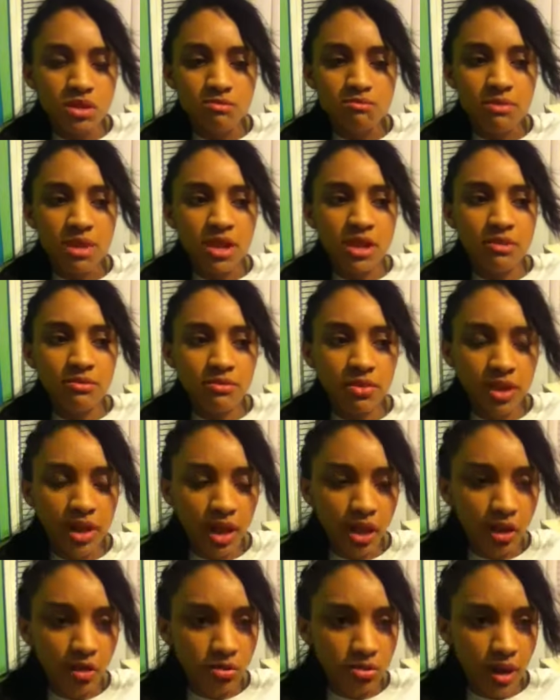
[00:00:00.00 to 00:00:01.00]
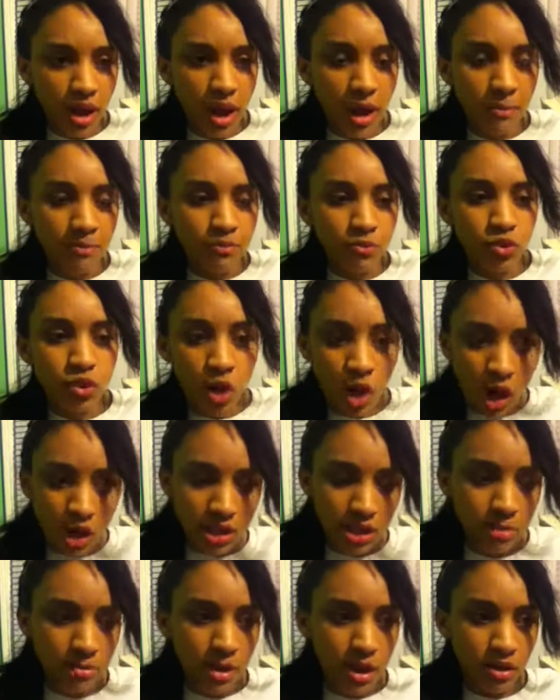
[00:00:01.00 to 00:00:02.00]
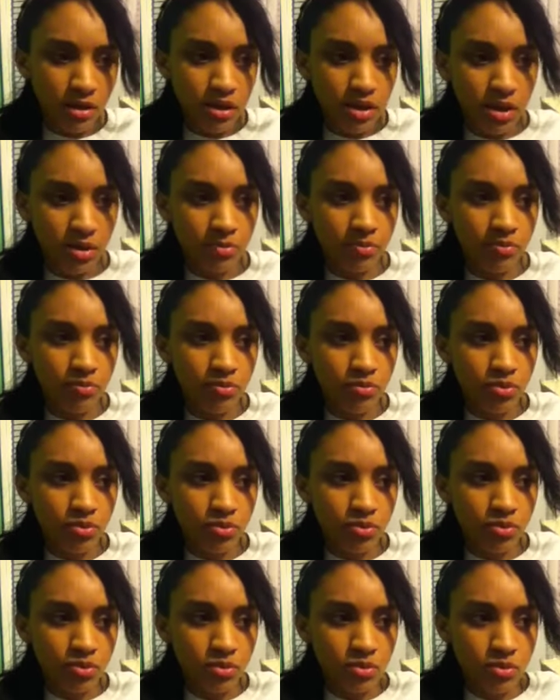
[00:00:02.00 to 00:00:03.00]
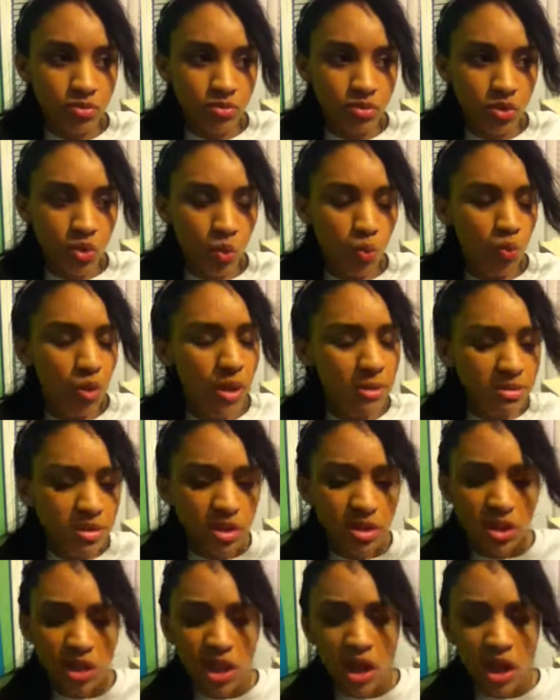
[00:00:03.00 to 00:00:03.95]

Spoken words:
made them feel like crap, talked about them, ripped